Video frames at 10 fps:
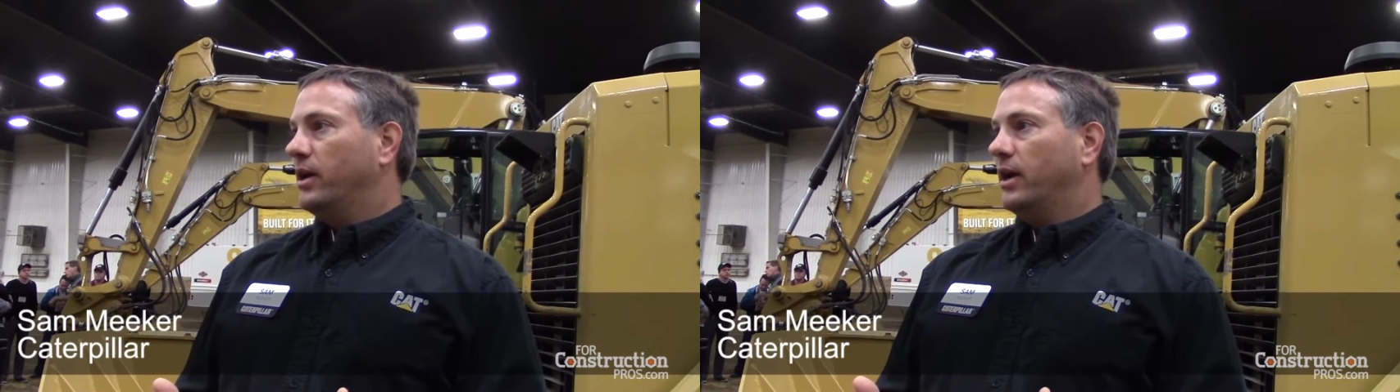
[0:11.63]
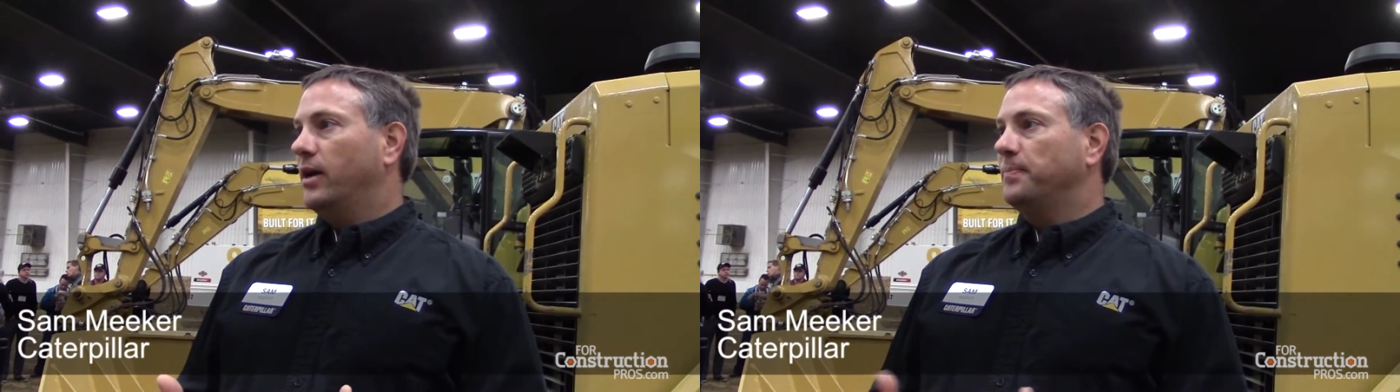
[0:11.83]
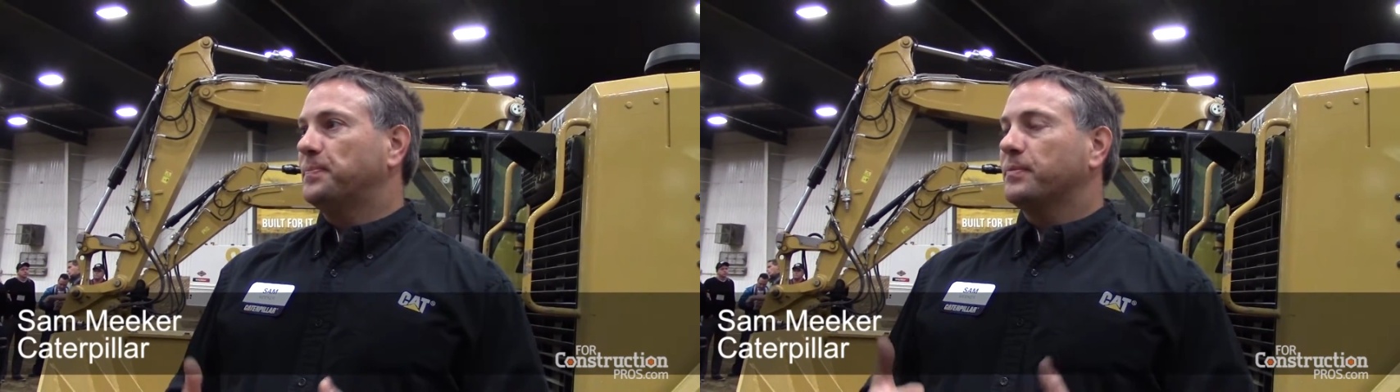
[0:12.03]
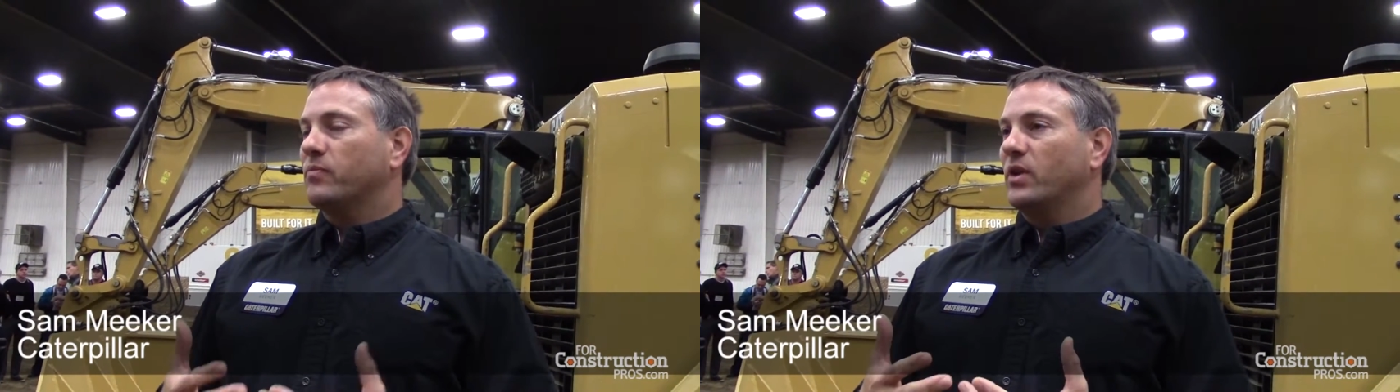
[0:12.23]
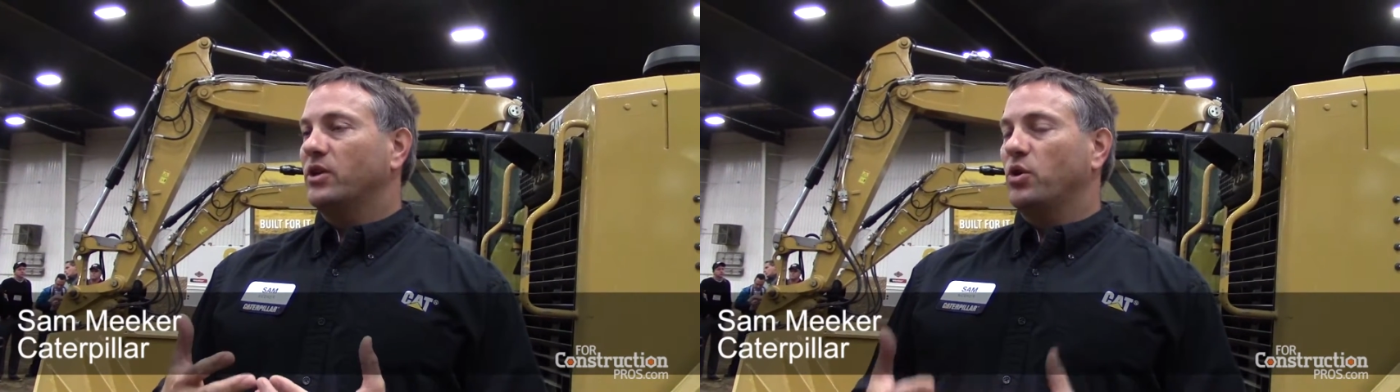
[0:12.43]
Um,
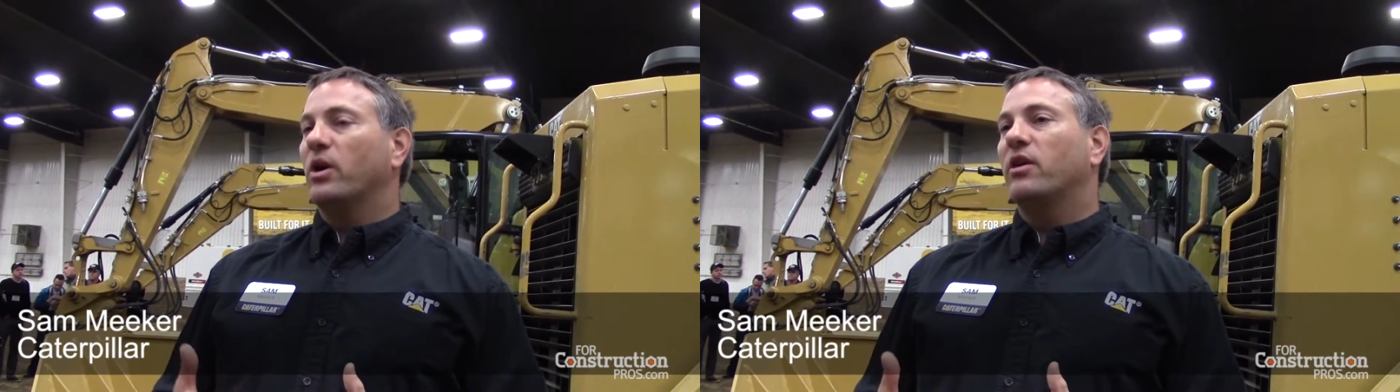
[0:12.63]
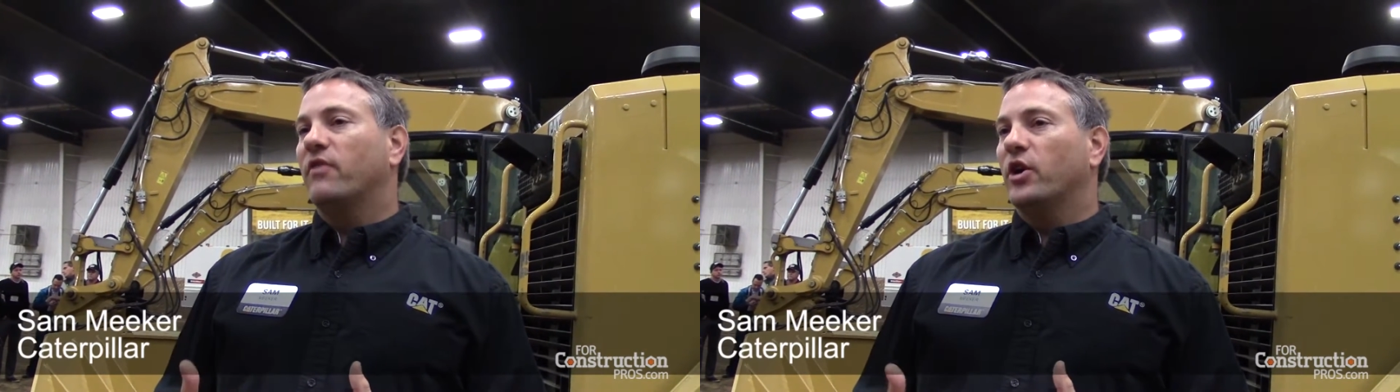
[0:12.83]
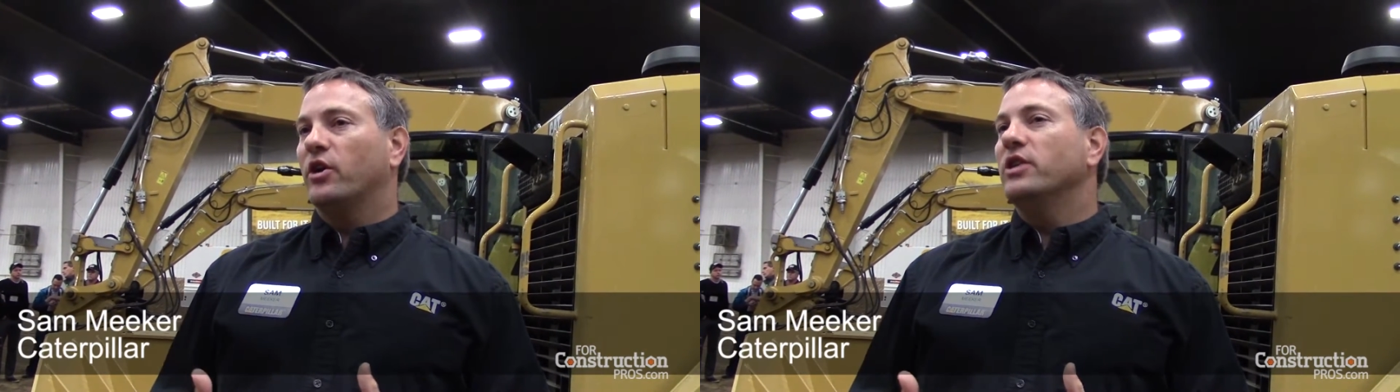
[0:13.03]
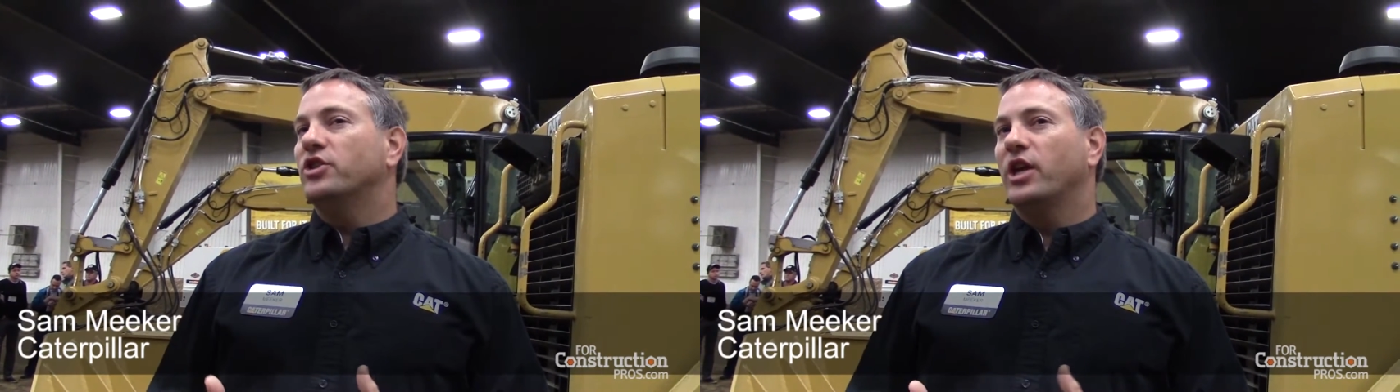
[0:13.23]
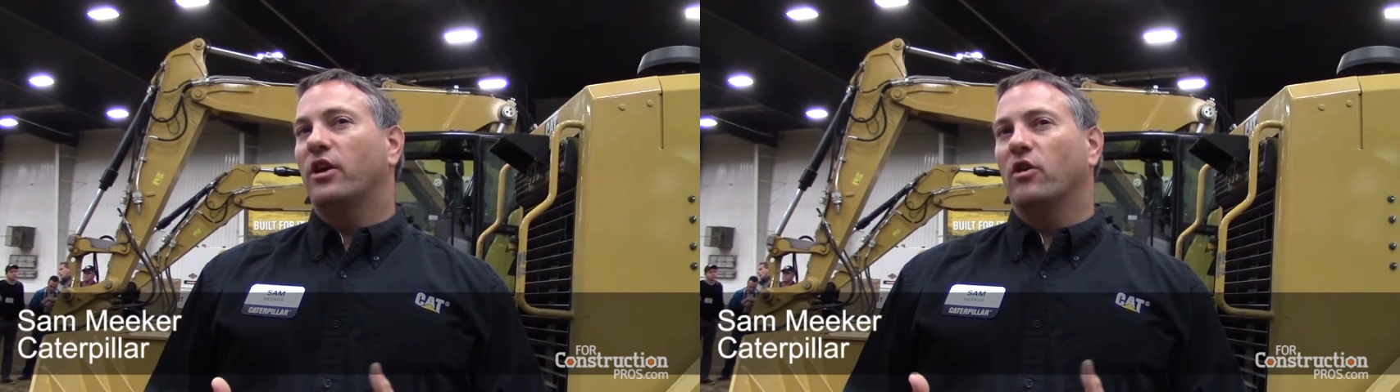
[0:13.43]
a torque converter in
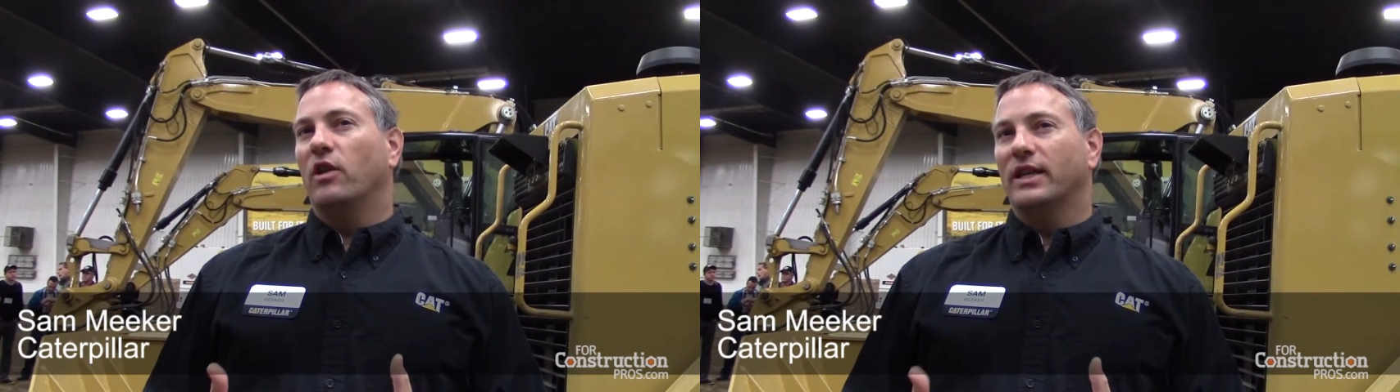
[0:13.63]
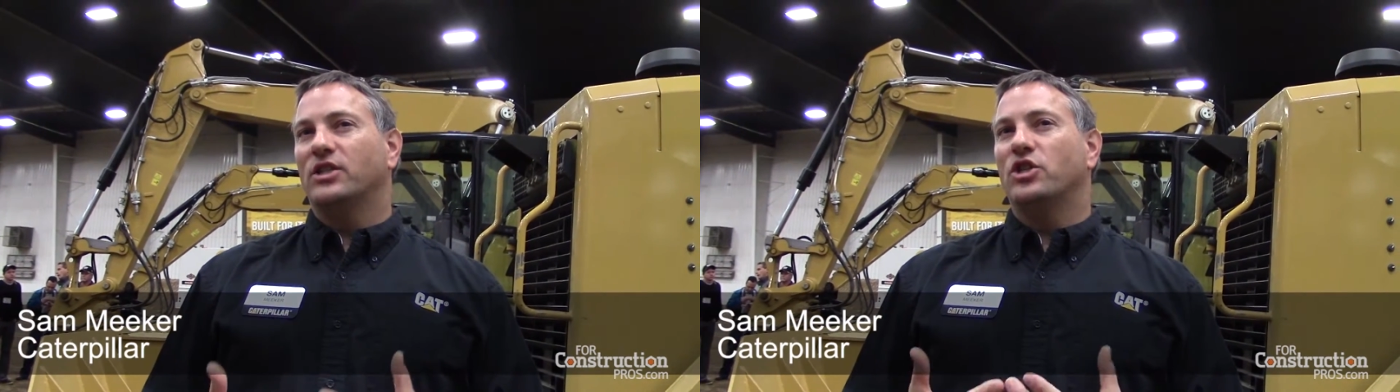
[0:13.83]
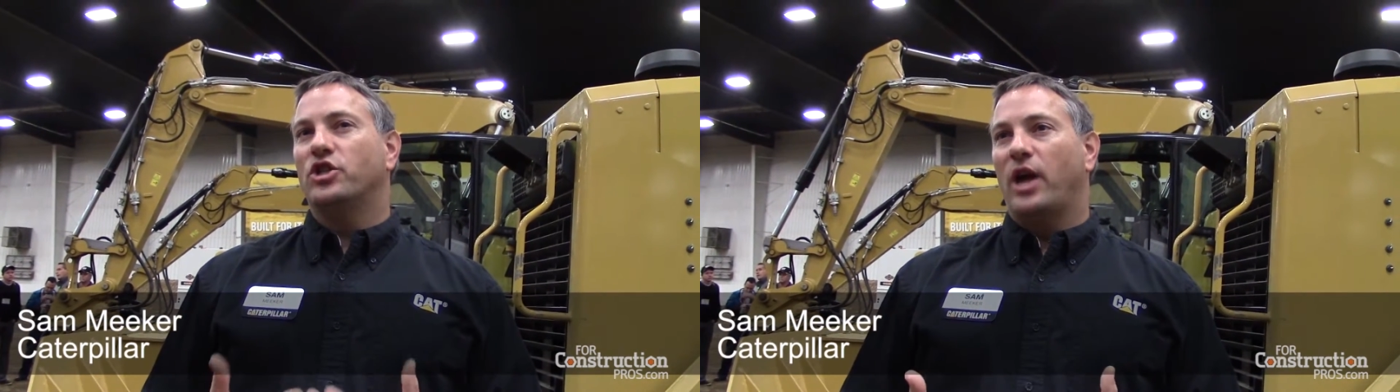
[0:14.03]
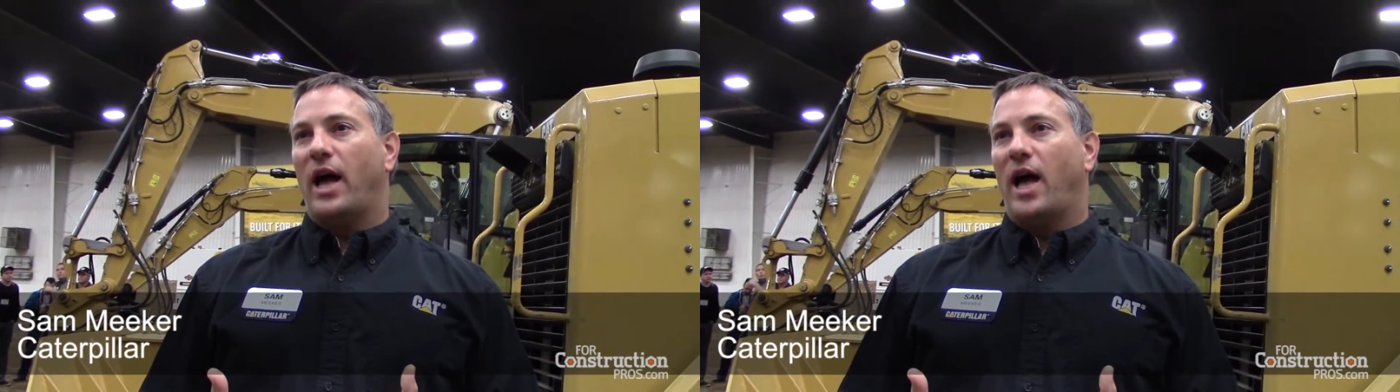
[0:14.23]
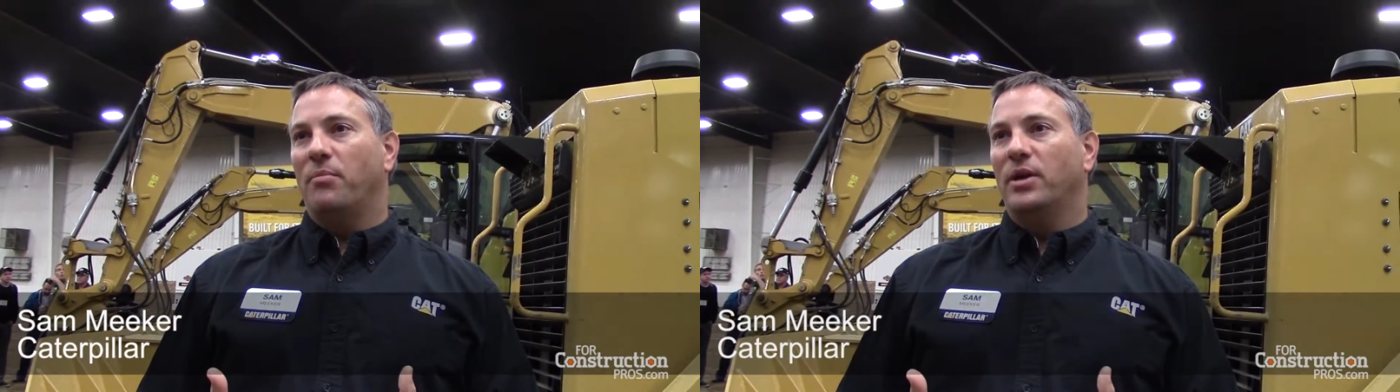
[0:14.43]
general, its
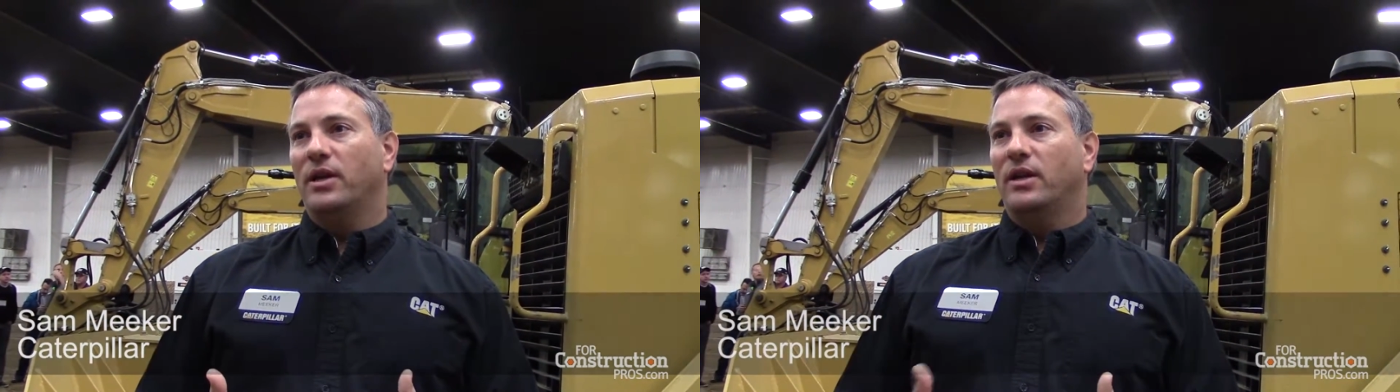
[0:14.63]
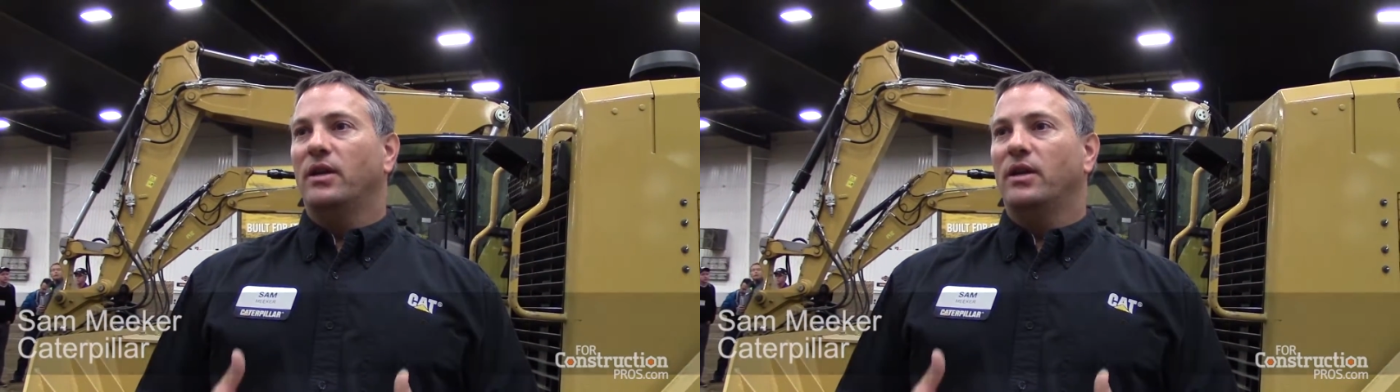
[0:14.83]
job